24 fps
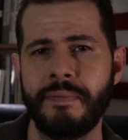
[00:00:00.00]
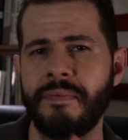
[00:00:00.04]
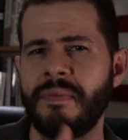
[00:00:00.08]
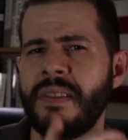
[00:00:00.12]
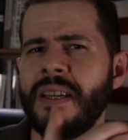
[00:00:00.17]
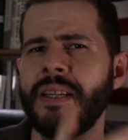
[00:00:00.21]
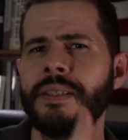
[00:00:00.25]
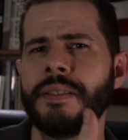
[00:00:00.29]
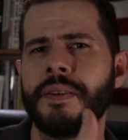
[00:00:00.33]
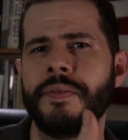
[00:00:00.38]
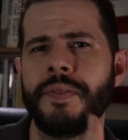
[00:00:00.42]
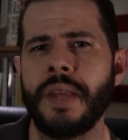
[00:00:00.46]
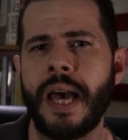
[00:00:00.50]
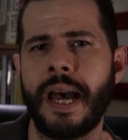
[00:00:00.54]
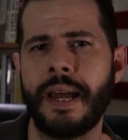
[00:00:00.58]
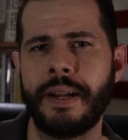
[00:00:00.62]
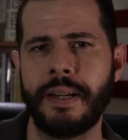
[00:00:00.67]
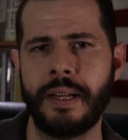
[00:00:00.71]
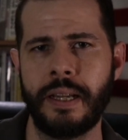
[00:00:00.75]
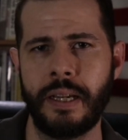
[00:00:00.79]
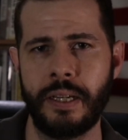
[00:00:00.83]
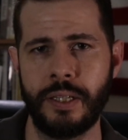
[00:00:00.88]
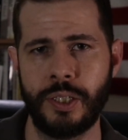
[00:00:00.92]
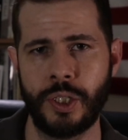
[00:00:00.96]
Things of
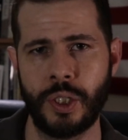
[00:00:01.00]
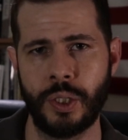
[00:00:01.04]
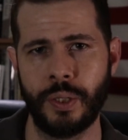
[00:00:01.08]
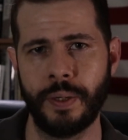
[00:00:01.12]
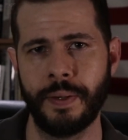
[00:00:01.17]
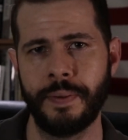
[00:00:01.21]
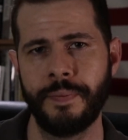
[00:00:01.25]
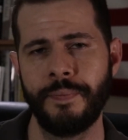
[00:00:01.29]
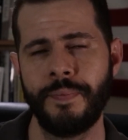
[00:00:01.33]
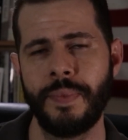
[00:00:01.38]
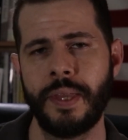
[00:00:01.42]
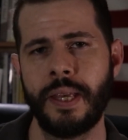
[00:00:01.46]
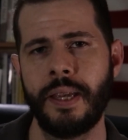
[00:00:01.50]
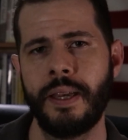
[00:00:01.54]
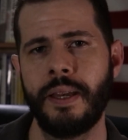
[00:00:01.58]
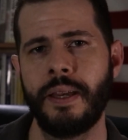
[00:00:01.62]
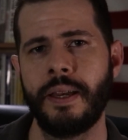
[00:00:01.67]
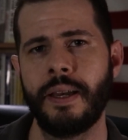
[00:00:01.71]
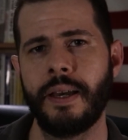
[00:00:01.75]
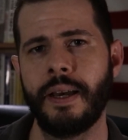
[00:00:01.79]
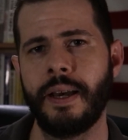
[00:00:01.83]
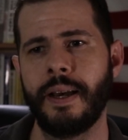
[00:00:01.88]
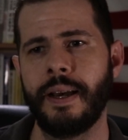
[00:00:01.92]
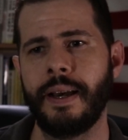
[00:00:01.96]
that nature.
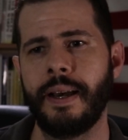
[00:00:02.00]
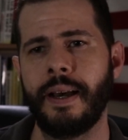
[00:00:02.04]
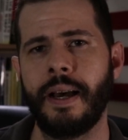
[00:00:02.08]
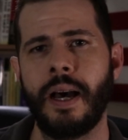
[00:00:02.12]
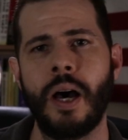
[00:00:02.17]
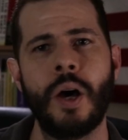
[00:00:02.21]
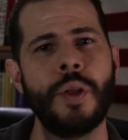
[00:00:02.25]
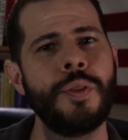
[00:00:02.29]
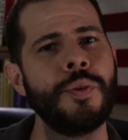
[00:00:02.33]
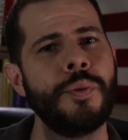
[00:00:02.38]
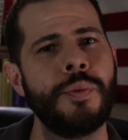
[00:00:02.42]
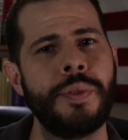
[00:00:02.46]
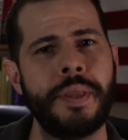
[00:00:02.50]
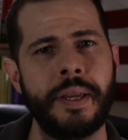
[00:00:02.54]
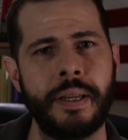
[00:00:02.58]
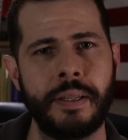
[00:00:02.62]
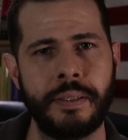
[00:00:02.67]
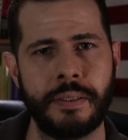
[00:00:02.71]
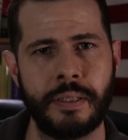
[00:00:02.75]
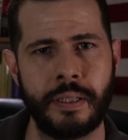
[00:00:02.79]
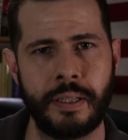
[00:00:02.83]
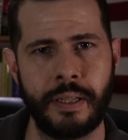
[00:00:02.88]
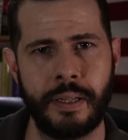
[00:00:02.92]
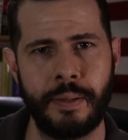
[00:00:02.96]
Other
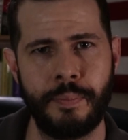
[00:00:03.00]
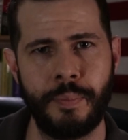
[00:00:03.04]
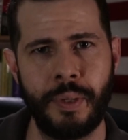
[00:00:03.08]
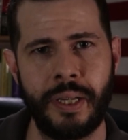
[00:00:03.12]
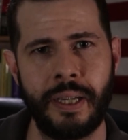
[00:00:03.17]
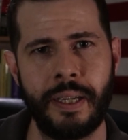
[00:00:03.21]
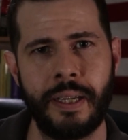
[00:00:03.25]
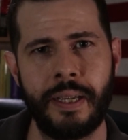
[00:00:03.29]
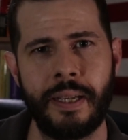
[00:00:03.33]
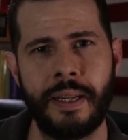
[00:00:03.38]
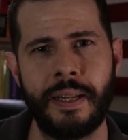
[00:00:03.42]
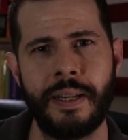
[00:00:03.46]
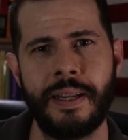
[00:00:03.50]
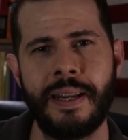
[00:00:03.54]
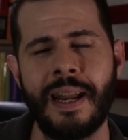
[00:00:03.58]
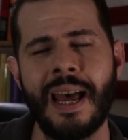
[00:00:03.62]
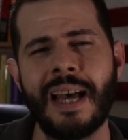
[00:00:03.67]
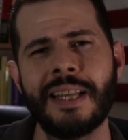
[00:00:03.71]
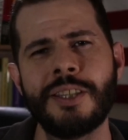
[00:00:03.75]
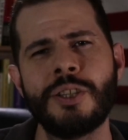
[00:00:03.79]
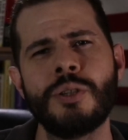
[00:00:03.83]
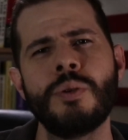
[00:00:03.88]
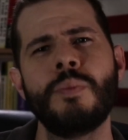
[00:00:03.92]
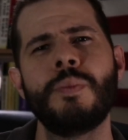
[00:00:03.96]
things are gonna be
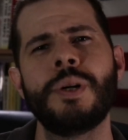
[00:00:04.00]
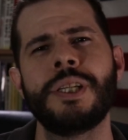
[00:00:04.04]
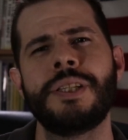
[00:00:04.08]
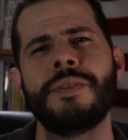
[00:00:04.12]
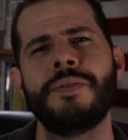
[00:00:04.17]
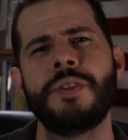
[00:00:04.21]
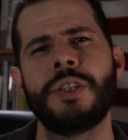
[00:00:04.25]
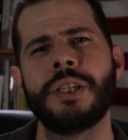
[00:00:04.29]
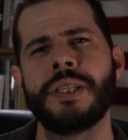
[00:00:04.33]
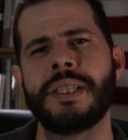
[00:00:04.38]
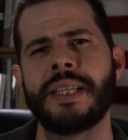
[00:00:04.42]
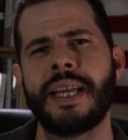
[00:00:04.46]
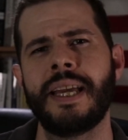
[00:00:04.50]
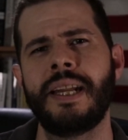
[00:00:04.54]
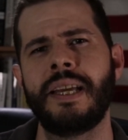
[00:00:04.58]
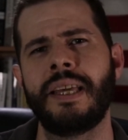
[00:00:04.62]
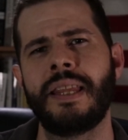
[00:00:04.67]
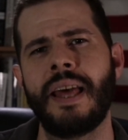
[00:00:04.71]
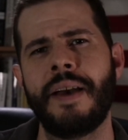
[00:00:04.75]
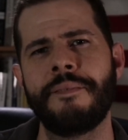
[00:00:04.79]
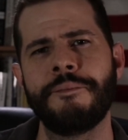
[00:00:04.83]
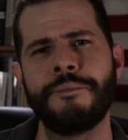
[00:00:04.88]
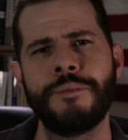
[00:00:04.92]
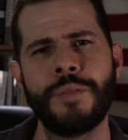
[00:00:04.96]
not so much of just getting
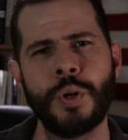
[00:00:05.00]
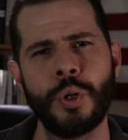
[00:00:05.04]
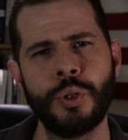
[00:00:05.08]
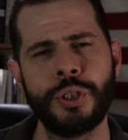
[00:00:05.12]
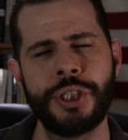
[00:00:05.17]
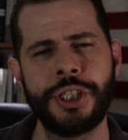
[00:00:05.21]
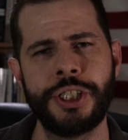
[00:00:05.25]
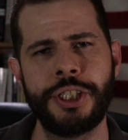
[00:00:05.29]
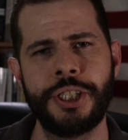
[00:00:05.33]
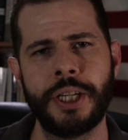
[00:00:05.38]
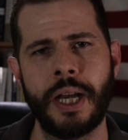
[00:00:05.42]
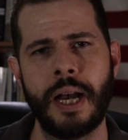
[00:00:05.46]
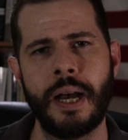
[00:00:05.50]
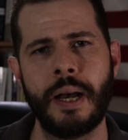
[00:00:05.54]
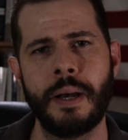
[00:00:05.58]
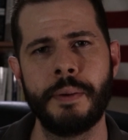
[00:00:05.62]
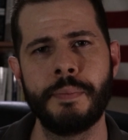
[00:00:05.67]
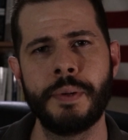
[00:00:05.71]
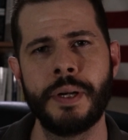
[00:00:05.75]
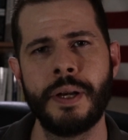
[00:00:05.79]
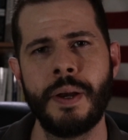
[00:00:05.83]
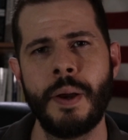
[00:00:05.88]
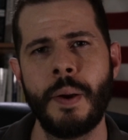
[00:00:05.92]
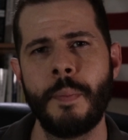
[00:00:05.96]
that first
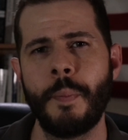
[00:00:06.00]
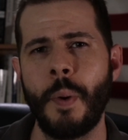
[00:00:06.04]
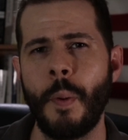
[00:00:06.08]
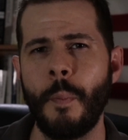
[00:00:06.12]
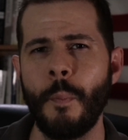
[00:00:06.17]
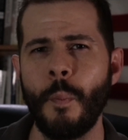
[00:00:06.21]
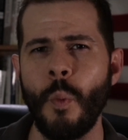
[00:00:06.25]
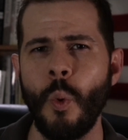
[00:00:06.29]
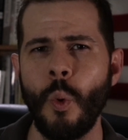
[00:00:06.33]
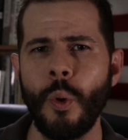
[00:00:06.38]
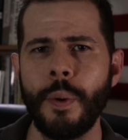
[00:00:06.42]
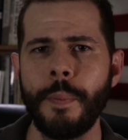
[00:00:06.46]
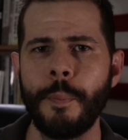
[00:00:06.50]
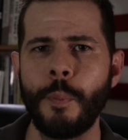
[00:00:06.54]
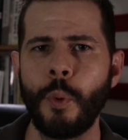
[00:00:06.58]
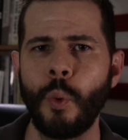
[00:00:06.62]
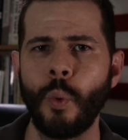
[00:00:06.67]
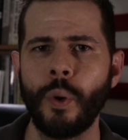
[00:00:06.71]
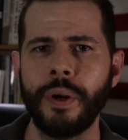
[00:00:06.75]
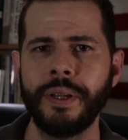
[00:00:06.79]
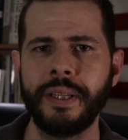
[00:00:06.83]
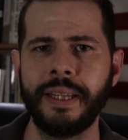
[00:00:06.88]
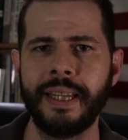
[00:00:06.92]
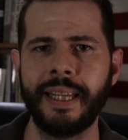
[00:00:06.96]
job, but more
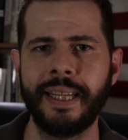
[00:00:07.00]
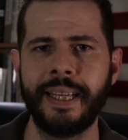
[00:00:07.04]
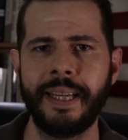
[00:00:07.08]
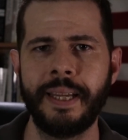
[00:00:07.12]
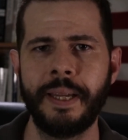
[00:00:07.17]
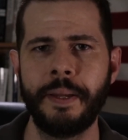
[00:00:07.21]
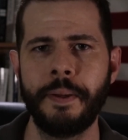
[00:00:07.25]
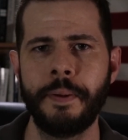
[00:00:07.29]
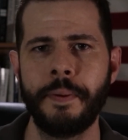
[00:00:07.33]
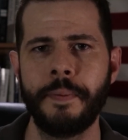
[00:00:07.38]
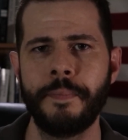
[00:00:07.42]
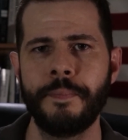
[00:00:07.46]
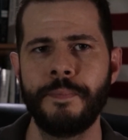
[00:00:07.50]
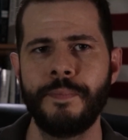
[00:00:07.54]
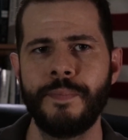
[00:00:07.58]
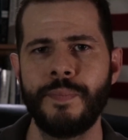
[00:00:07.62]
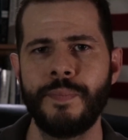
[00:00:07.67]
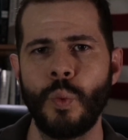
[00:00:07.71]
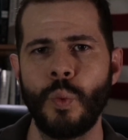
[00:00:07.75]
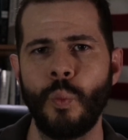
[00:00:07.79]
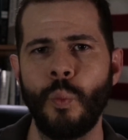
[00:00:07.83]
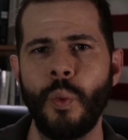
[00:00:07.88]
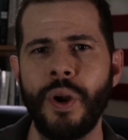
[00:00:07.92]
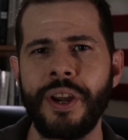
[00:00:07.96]
importantly,
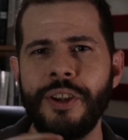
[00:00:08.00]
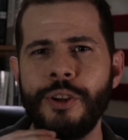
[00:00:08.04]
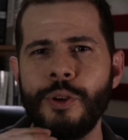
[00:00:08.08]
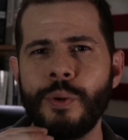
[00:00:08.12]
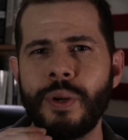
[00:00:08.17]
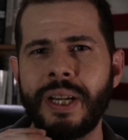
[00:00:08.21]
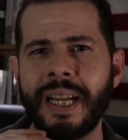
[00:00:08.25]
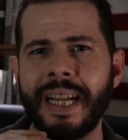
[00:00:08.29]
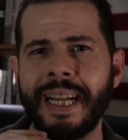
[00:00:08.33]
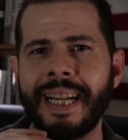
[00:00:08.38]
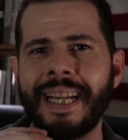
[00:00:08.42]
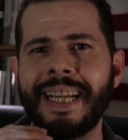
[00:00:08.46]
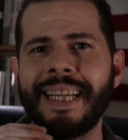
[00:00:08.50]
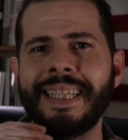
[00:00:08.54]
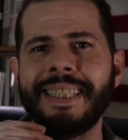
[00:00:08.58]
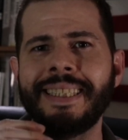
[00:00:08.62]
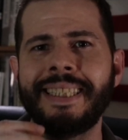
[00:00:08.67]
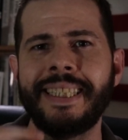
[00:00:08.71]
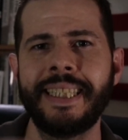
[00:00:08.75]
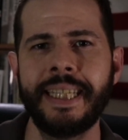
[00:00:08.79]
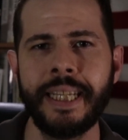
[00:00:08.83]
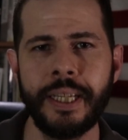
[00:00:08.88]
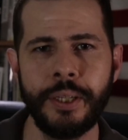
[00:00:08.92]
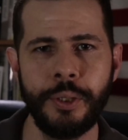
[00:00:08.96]
where you can
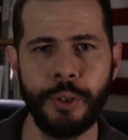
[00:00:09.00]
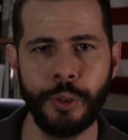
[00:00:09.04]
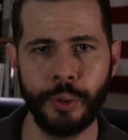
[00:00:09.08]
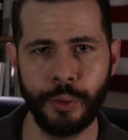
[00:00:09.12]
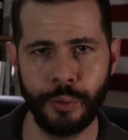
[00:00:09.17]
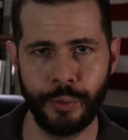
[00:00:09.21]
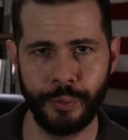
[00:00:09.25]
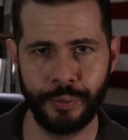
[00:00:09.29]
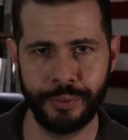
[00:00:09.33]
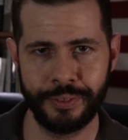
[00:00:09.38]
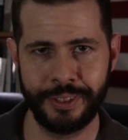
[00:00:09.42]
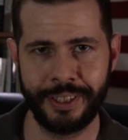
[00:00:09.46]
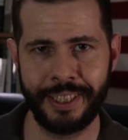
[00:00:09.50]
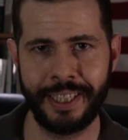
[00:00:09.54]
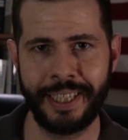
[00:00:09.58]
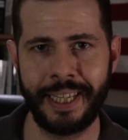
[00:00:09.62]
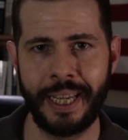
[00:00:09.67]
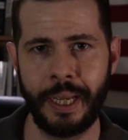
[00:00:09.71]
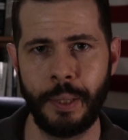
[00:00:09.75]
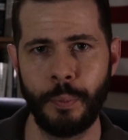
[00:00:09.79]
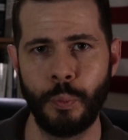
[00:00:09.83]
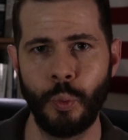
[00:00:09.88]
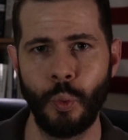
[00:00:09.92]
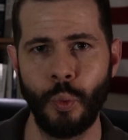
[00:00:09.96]
continue to
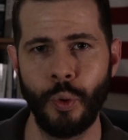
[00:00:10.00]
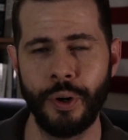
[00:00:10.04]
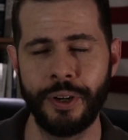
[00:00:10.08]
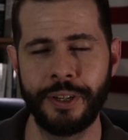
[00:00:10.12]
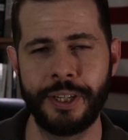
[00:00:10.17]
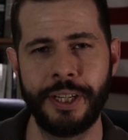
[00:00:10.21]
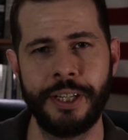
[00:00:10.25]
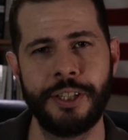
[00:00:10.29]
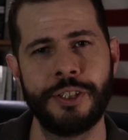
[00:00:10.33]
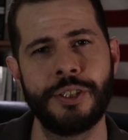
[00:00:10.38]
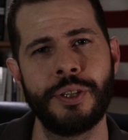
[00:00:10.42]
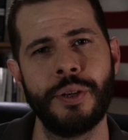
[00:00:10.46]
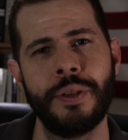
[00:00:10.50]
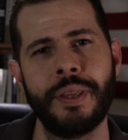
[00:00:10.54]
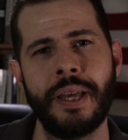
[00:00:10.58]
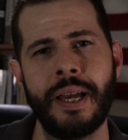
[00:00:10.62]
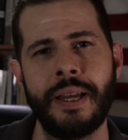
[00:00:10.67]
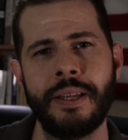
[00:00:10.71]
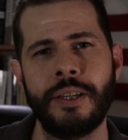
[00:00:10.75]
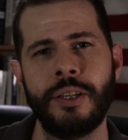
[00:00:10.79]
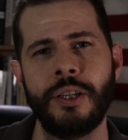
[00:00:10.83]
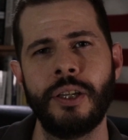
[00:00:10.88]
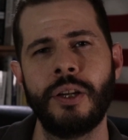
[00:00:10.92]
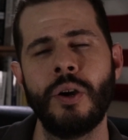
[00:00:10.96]
keep working so
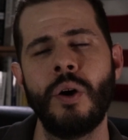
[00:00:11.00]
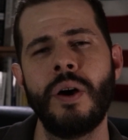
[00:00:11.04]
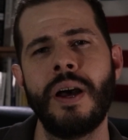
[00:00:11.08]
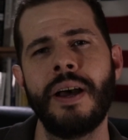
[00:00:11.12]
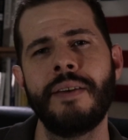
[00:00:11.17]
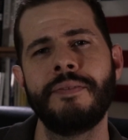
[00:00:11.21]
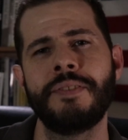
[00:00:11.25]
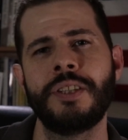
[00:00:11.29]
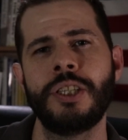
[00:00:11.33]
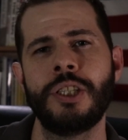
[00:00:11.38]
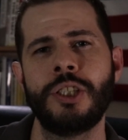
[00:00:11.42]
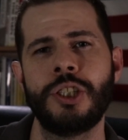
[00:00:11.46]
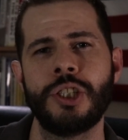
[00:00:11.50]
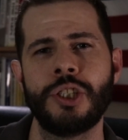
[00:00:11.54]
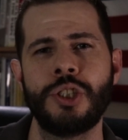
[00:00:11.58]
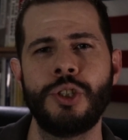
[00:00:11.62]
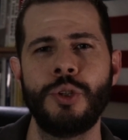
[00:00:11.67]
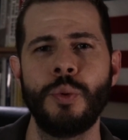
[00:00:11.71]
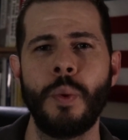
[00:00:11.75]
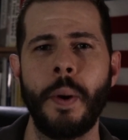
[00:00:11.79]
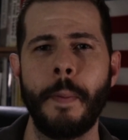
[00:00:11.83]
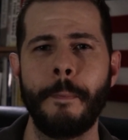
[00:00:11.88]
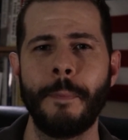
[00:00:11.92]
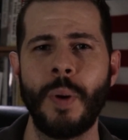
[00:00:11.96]
that you don't have to just
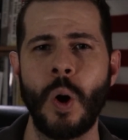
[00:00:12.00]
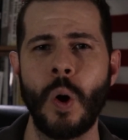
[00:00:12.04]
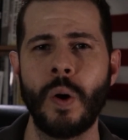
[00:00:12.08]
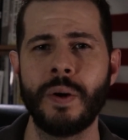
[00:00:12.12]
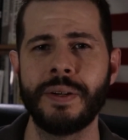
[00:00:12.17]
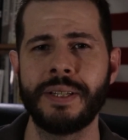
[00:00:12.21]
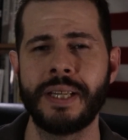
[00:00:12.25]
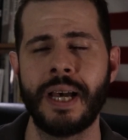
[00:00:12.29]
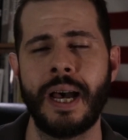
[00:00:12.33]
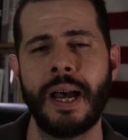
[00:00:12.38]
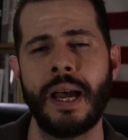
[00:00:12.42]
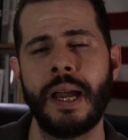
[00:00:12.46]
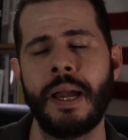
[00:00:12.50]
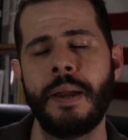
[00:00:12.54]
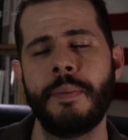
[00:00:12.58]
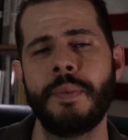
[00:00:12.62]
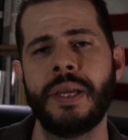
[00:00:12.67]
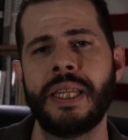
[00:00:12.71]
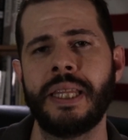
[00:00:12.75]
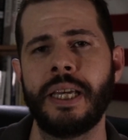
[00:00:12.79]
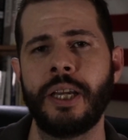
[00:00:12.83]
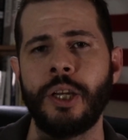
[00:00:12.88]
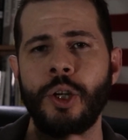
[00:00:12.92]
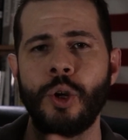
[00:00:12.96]
do it part-time
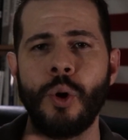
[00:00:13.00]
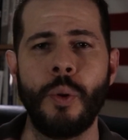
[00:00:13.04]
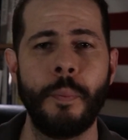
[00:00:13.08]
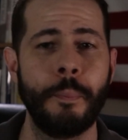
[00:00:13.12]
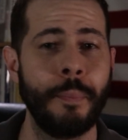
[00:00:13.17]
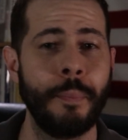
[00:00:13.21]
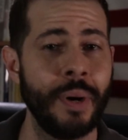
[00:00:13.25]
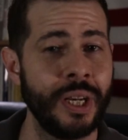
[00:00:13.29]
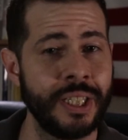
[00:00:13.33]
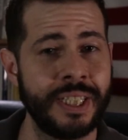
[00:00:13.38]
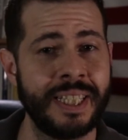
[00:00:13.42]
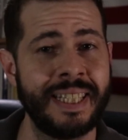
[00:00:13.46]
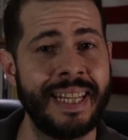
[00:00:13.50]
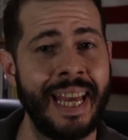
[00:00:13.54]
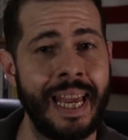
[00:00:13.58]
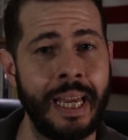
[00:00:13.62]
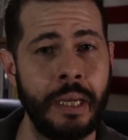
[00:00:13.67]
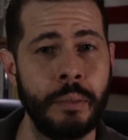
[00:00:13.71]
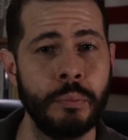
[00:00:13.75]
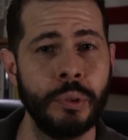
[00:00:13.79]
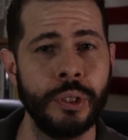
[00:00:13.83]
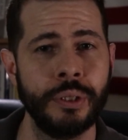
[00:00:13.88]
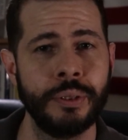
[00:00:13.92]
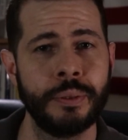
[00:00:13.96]
and then go bus
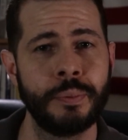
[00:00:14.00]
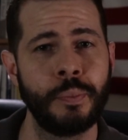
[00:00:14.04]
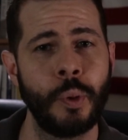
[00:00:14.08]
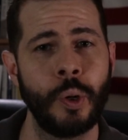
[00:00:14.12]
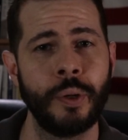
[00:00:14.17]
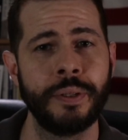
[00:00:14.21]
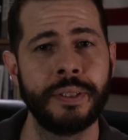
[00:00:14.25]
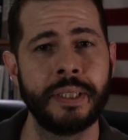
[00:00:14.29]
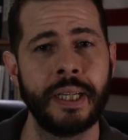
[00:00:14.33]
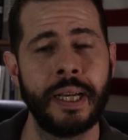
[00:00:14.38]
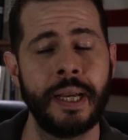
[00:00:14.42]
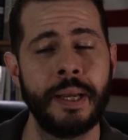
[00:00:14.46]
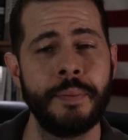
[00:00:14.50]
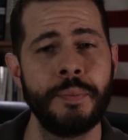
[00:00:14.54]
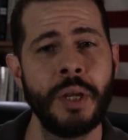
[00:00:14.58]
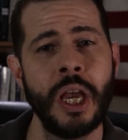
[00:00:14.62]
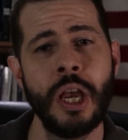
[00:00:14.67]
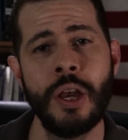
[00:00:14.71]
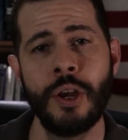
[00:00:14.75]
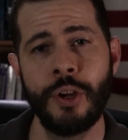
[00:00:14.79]
tables part-time.